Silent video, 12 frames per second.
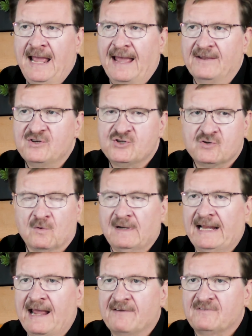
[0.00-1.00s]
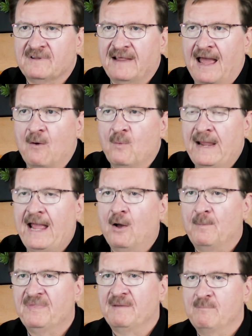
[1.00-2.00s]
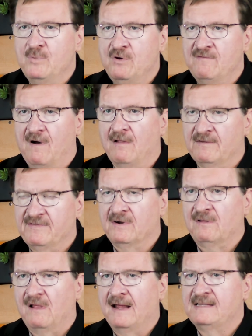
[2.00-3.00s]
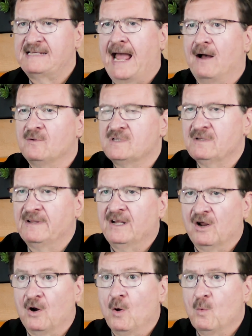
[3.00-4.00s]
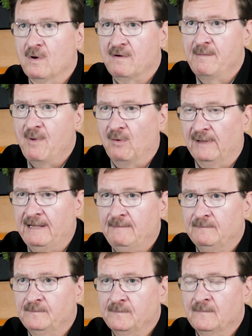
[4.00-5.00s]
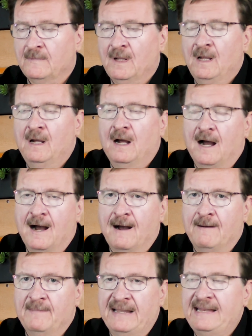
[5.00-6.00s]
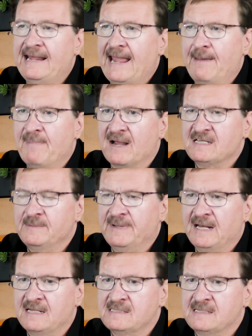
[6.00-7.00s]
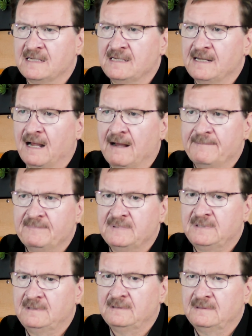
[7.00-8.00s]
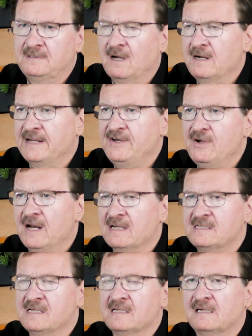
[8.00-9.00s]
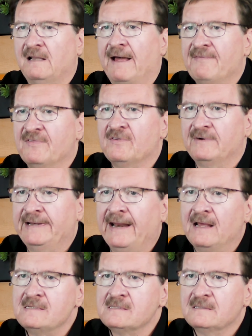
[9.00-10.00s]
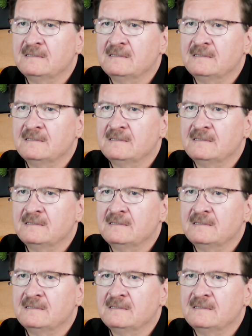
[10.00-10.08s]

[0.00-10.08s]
And shortly after that, we helped them move all of their clients out so they could all work remotely. And they came back to me and they said, Doug, can you get us to the cloud in 30 days?